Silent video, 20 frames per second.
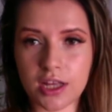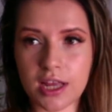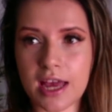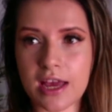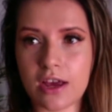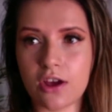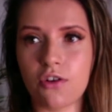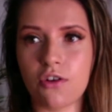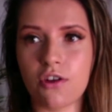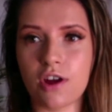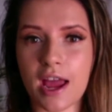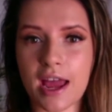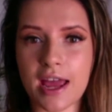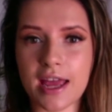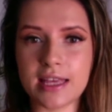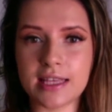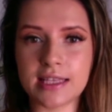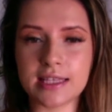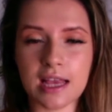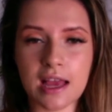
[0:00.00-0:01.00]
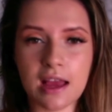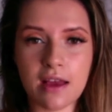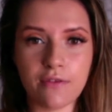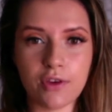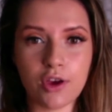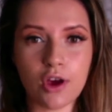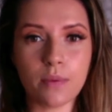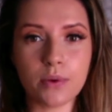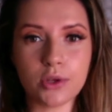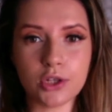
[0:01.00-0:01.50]
It creates
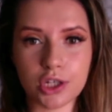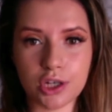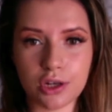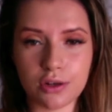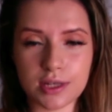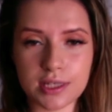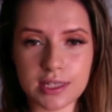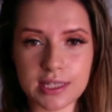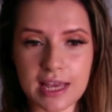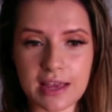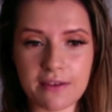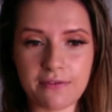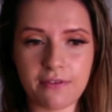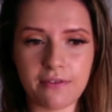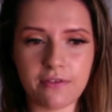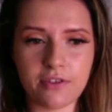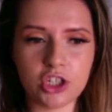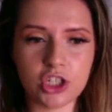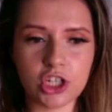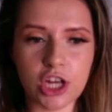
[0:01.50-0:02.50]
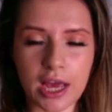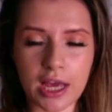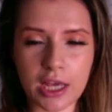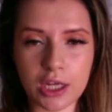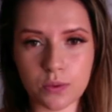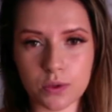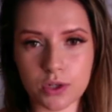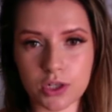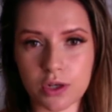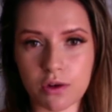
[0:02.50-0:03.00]
the opportunity for the
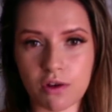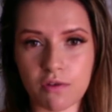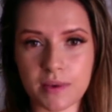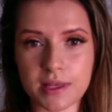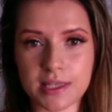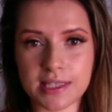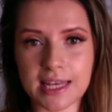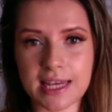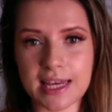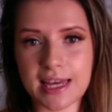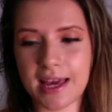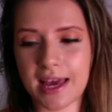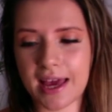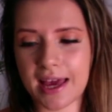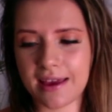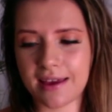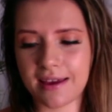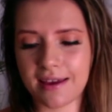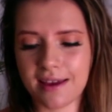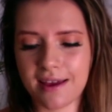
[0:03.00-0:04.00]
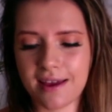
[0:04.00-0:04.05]
change which you have been seeking.